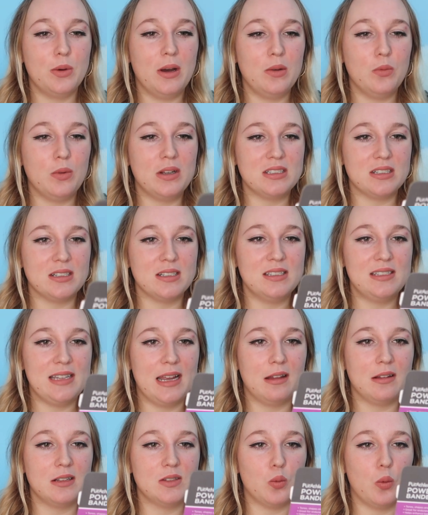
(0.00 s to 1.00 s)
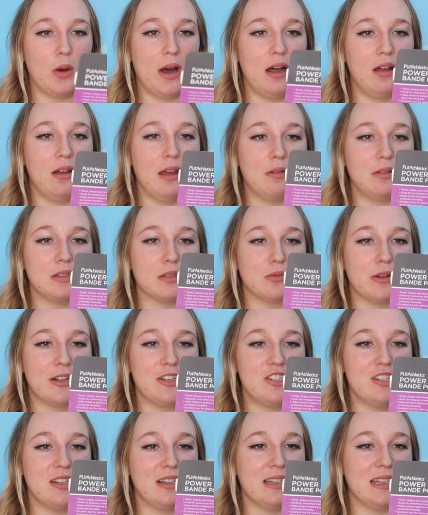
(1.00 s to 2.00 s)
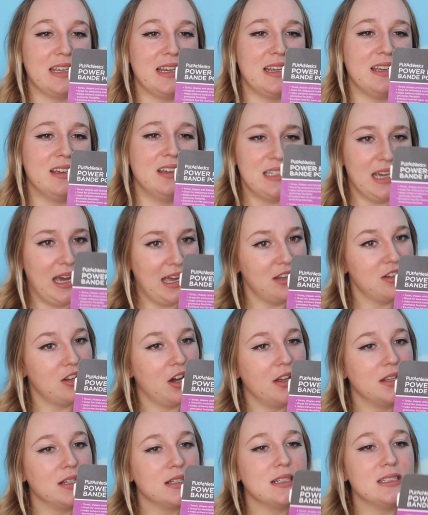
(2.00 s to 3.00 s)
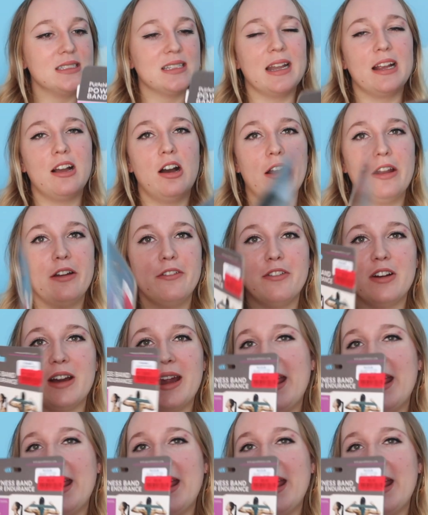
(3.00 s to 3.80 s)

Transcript: one was on sale as well. It was originally $10 and I got it for